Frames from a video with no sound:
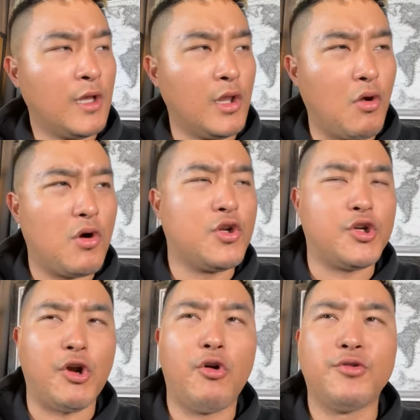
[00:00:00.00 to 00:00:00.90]
the Lord
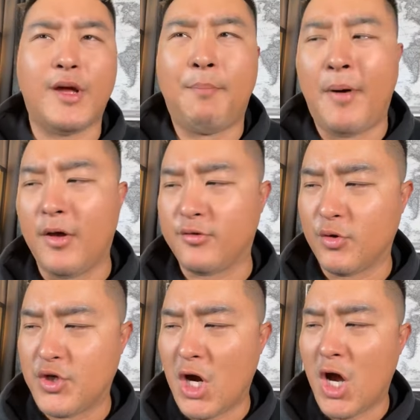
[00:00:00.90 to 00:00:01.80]
shows
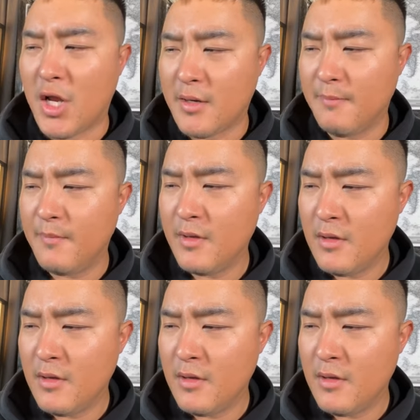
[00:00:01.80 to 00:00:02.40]
Apostle John